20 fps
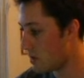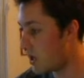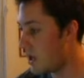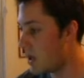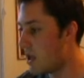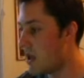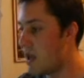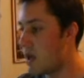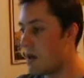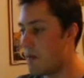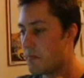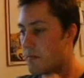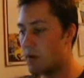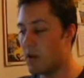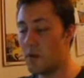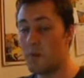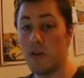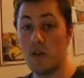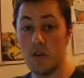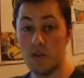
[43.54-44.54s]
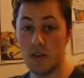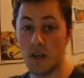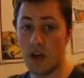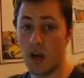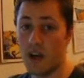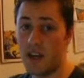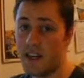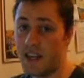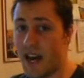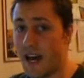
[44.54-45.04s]
I'm going to be using
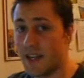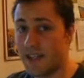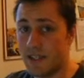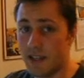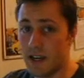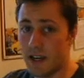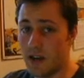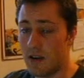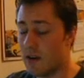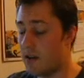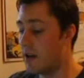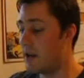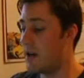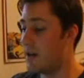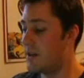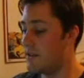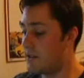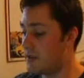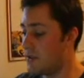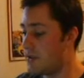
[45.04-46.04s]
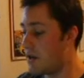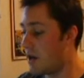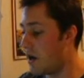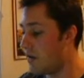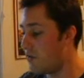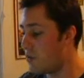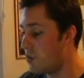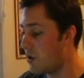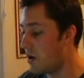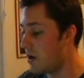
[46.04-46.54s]
Audacity as the
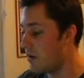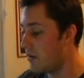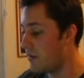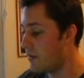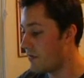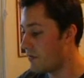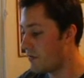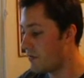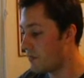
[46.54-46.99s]
software.